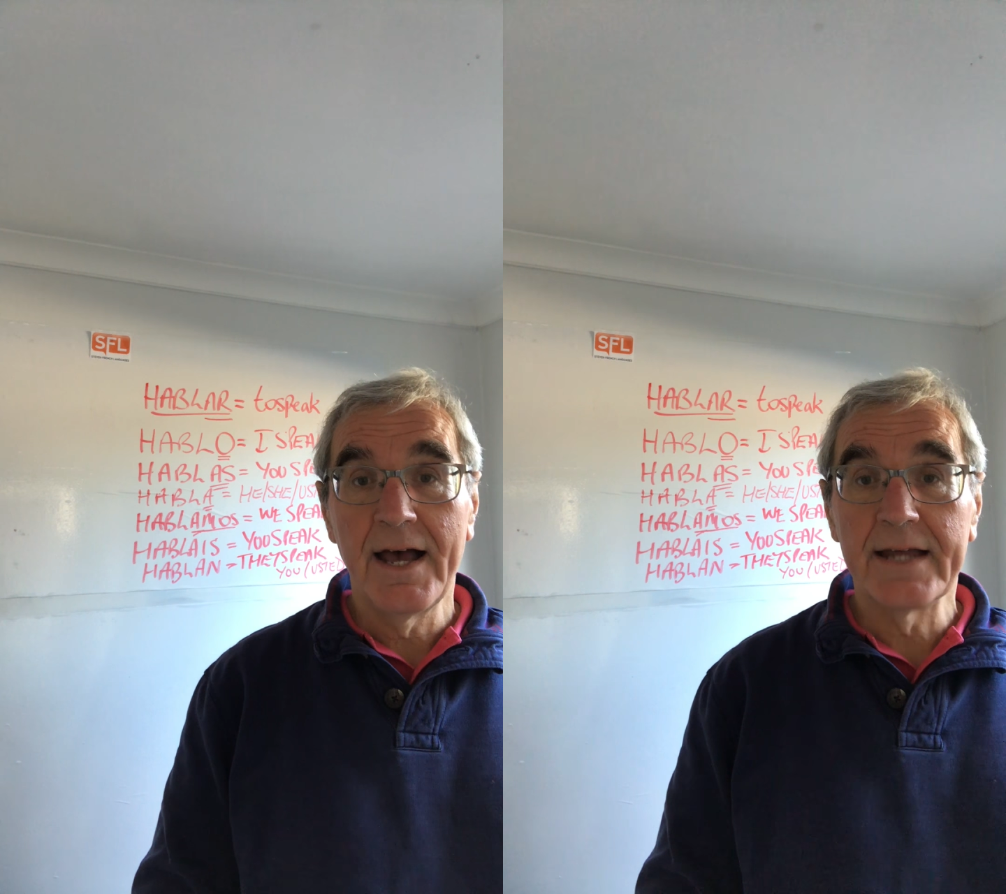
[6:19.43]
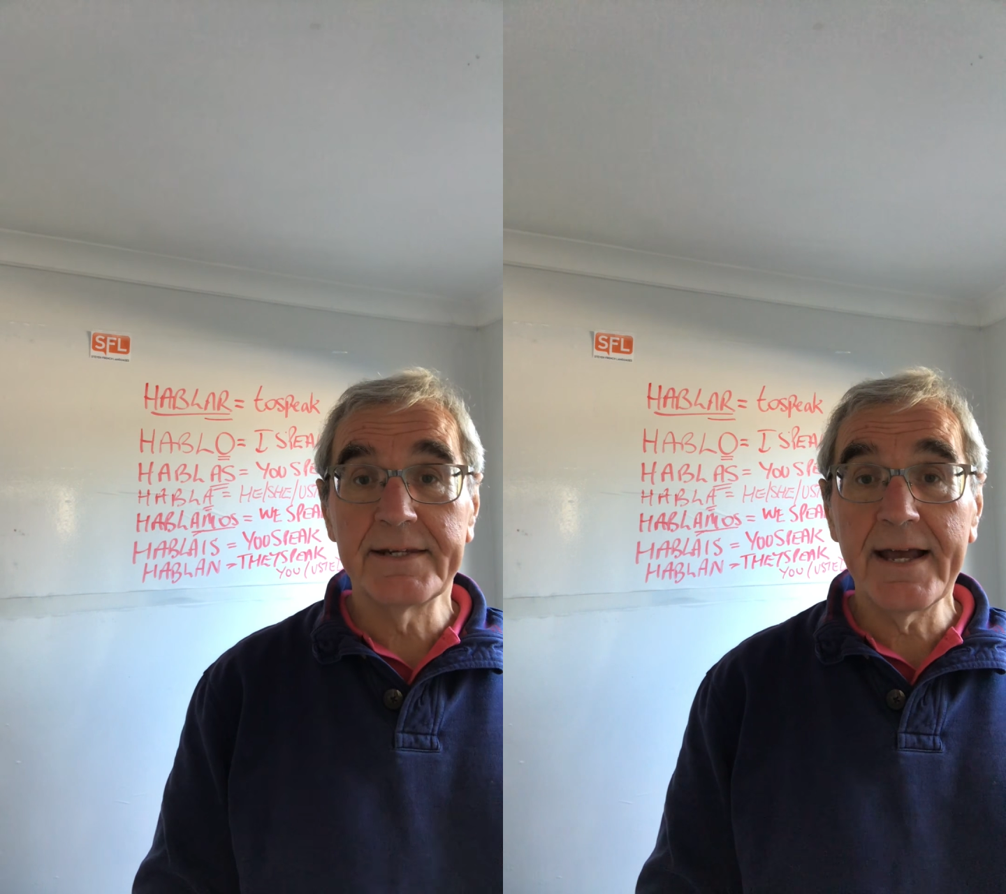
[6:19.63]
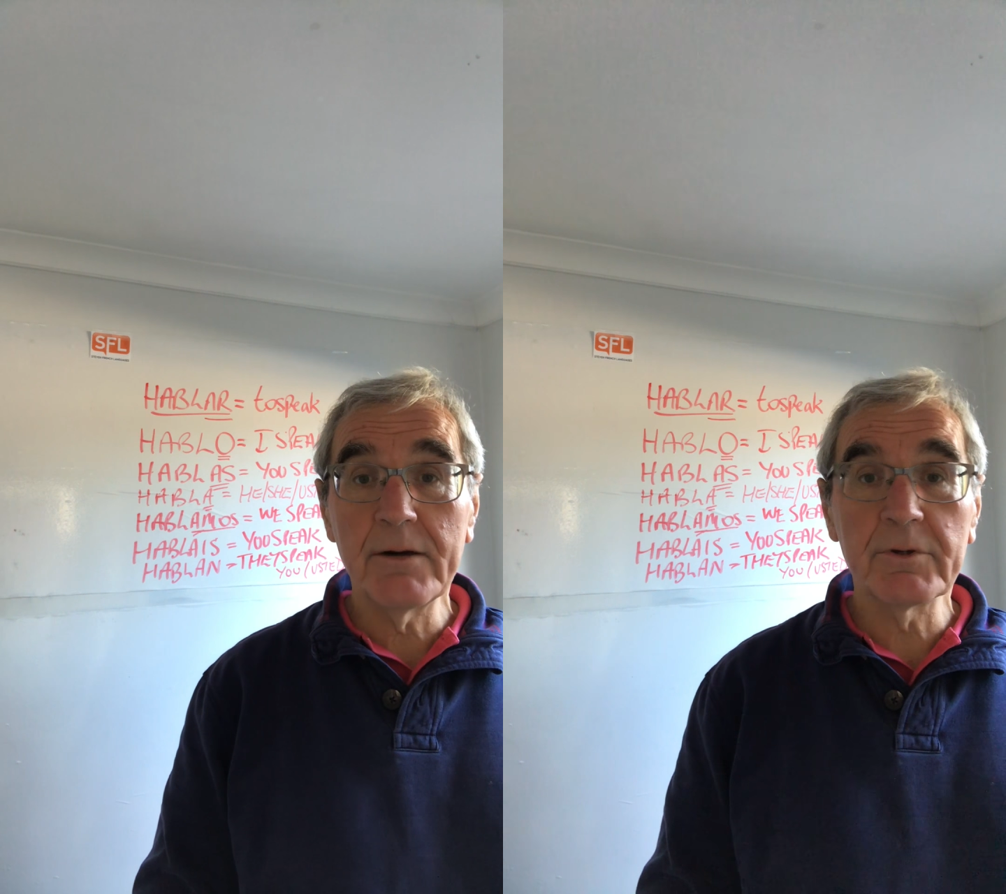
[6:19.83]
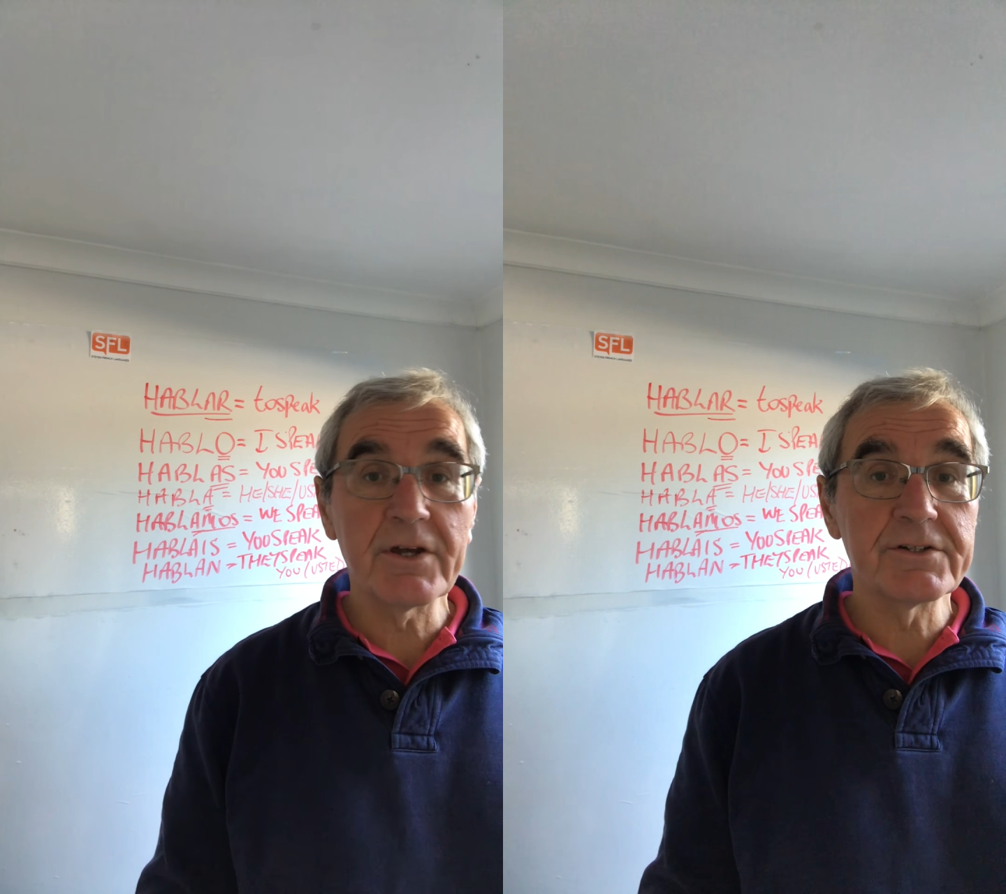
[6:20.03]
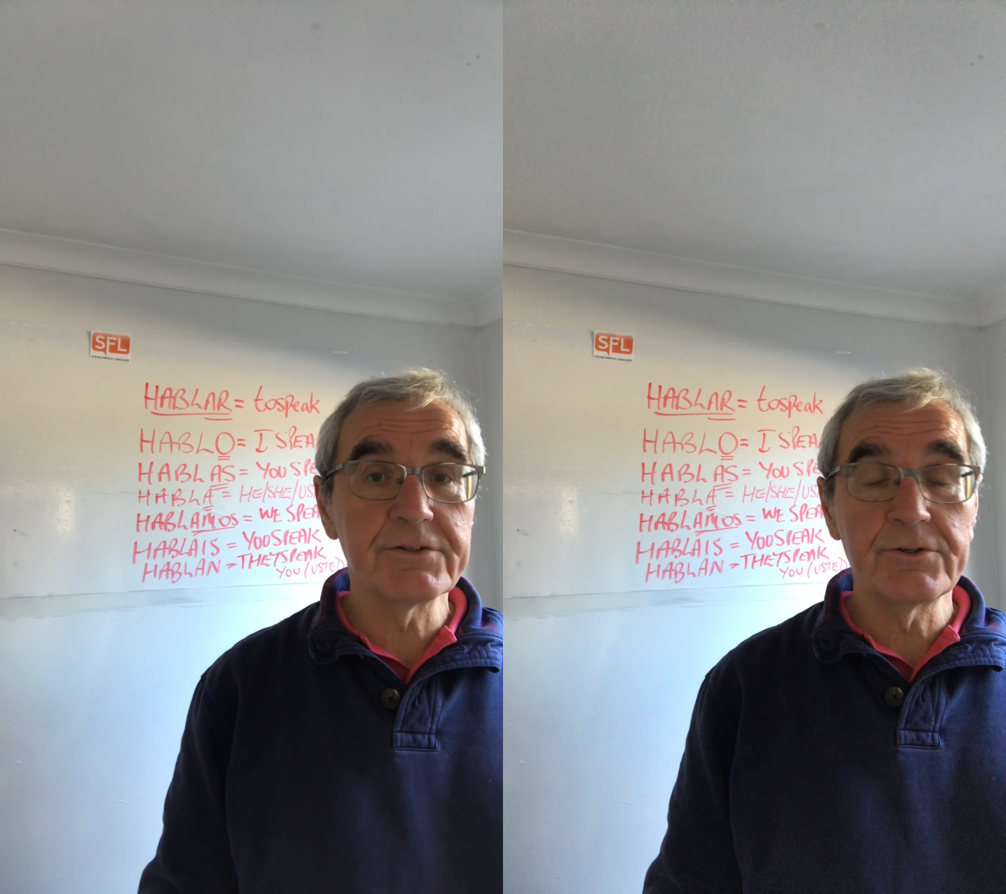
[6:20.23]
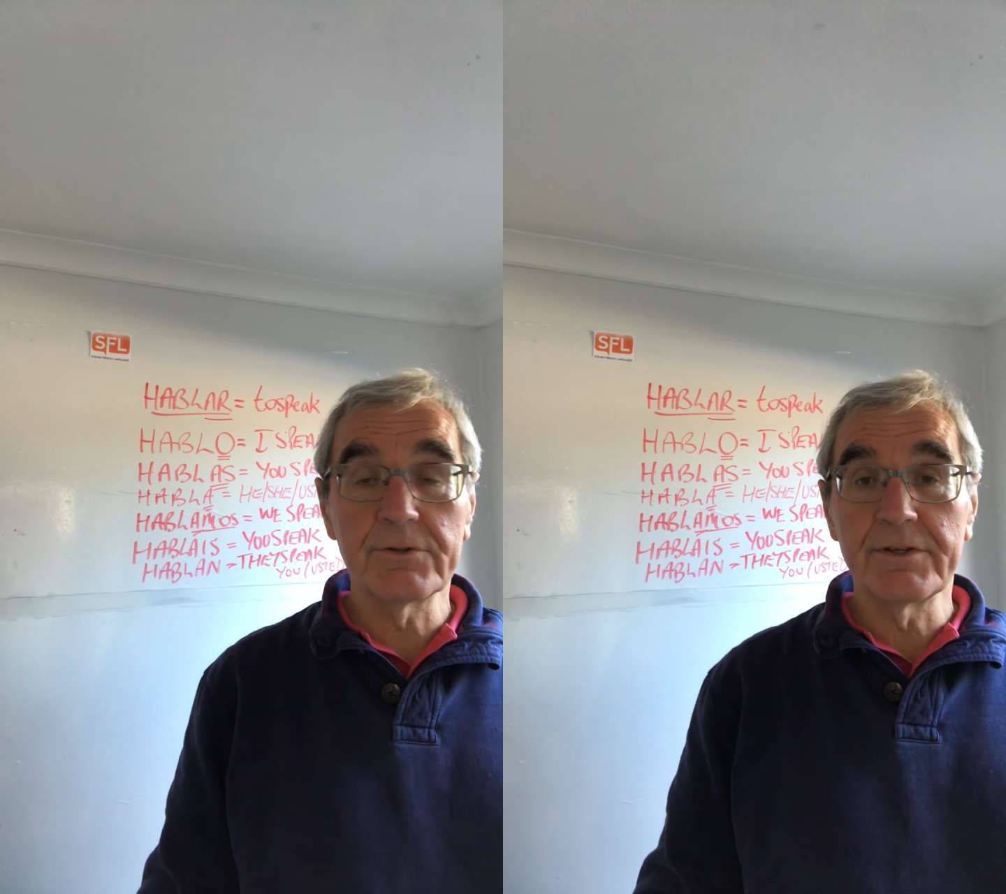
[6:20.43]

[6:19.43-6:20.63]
And now we're going to do